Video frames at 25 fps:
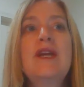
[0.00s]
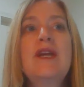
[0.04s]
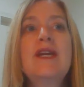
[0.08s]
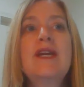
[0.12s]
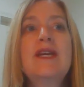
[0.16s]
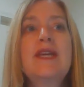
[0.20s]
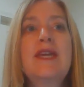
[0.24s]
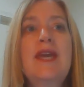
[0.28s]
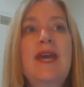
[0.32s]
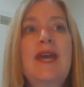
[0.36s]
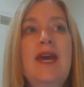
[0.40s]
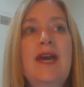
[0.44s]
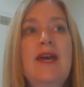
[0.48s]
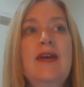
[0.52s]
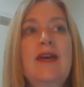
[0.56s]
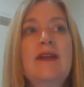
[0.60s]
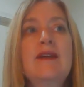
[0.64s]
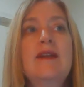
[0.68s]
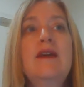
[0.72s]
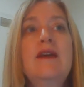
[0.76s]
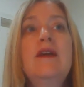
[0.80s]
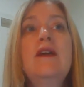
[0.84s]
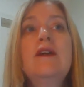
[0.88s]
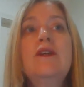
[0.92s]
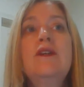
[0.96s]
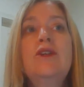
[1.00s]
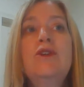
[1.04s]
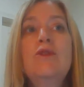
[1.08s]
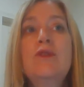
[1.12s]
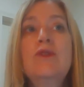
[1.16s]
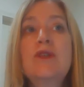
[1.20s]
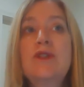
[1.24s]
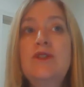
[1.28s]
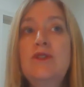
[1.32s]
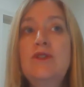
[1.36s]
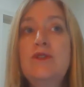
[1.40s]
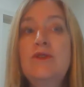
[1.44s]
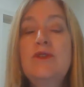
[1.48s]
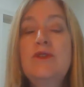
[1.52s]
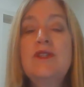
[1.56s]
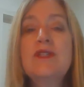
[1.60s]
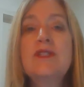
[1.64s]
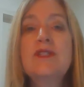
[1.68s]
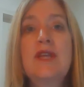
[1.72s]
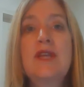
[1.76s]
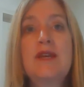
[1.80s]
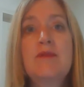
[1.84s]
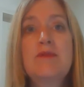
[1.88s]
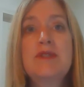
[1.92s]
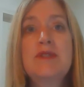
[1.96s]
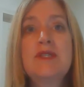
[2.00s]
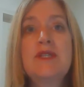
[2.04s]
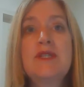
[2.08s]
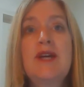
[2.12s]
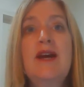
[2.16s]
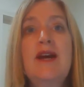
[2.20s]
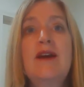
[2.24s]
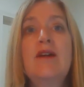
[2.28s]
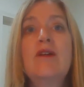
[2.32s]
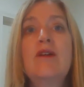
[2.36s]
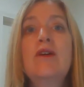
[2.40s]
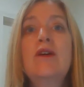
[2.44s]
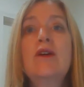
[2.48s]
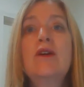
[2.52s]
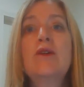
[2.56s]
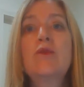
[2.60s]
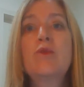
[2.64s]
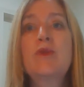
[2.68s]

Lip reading: And again, you can do the same style.